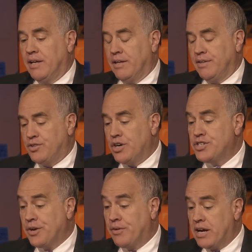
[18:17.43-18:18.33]
The Attorney
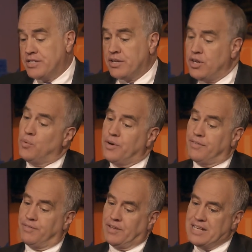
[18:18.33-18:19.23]
General and I said, you know what,
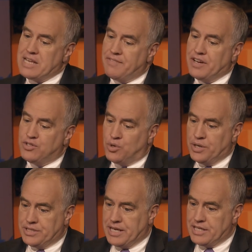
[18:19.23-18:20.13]
let's have a
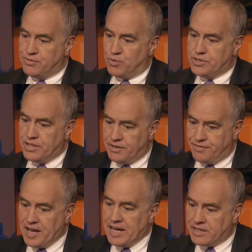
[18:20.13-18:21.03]
joint task force. In
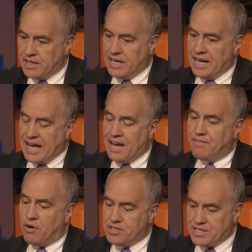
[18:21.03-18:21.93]
effect, have
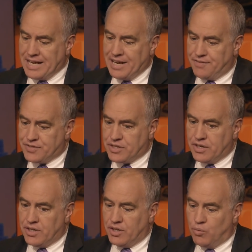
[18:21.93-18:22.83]
our staffs
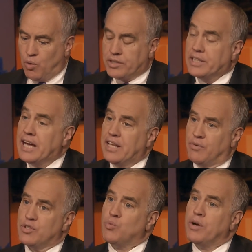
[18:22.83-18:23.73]
work
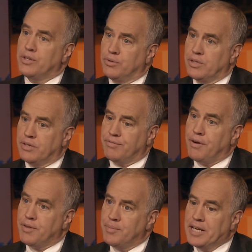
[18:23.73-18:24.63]
together as one unit
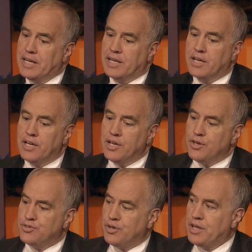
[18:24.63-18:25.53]
from sure. the beginning
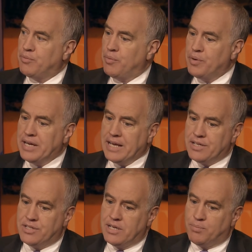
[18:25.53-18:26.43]
so that when we get a
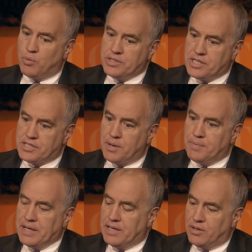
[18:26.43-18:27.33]
tip or we see
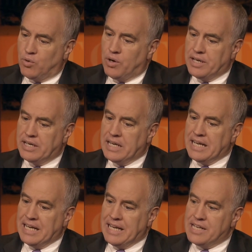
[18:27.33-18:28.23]
something in an audit,
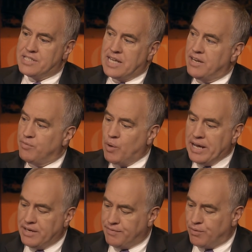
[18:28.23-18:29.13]
instead of
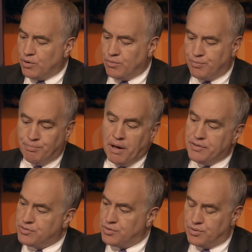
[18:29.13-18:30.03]
waiting for
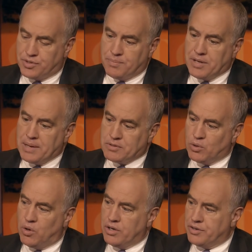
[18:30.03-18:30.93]
months or sometimes
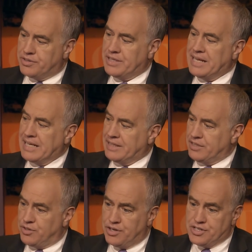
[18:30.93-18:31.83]
longer to then get the
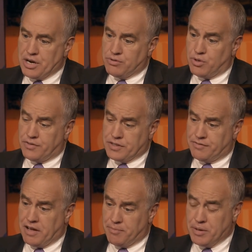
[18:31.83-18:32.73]
attorney general's office
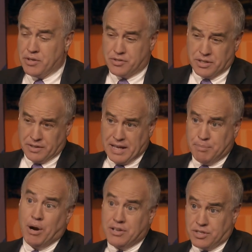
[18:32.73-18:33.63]
involved because they
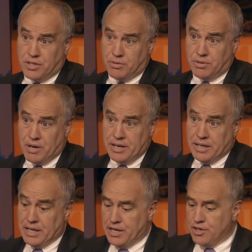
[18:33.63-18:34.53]
prosecute right
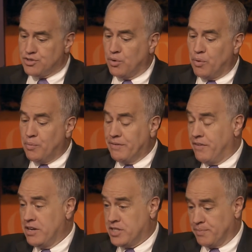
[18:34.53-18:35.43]
right so when we
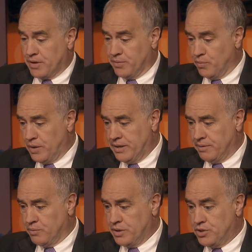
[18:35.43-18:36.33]
find something we
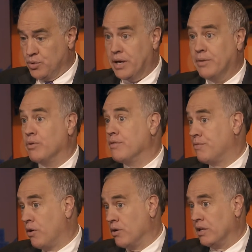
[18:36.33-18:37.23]
we do a
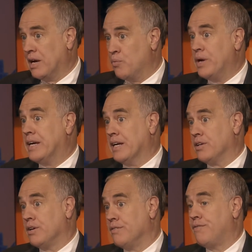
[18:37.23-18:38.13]
referral and we can
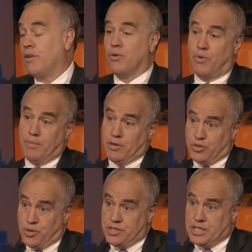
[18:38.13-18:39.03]
confer criminal
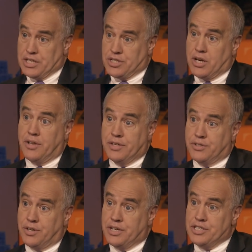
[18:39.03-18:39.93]
jurisdiction on the
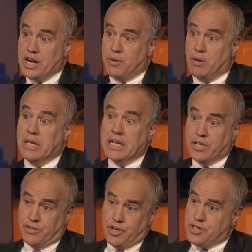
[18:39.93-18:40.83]
attorney general
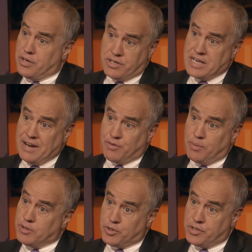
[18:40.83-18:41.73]
attorney general doesn't have
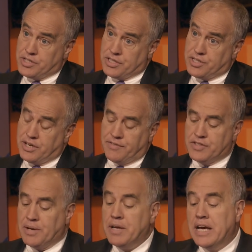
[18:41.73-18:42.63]
criminal right. jurisdiction right
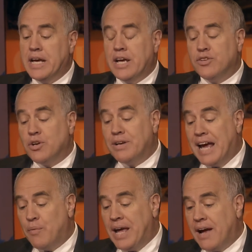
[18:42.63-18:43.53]
right so
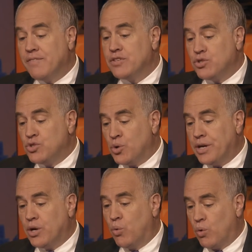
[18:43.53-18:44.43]
now we have this
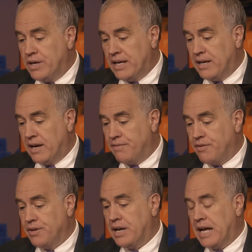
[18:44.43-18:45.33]
joint coordinated
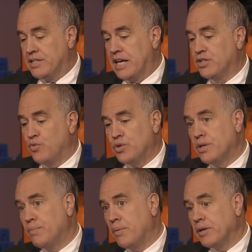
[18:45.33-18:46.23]
effort a task force
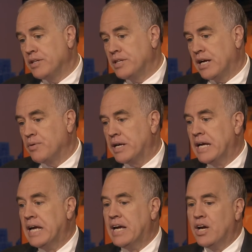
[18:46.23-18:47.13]
on public integrity
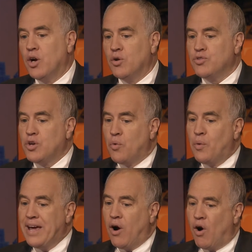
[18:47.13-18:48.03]
so
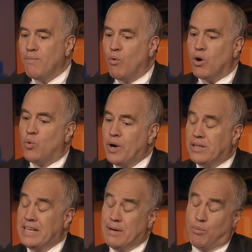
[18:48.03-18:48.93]
we are more
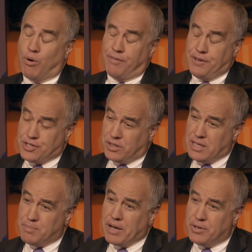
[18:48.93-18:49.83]
quickly and more
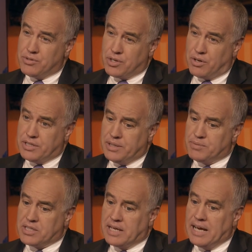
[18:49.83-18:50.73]
efficiently by using our
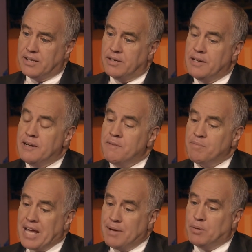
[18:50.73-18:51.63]
teams together
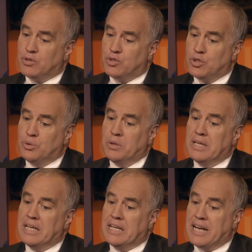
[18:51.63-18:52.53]
able to
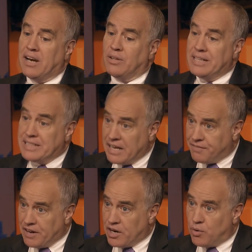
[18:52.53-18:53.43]
not only
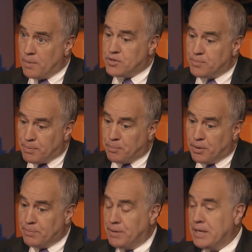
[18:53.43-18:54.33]
identify corruption but
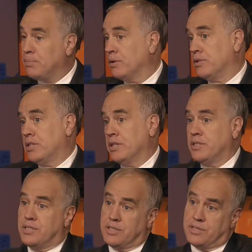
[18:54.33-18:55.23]
bring people to,
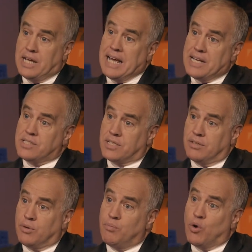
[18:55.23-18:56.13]
to task
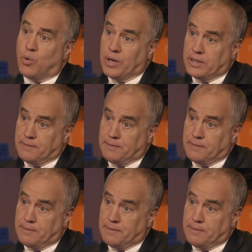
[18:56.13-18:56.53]
more quickly.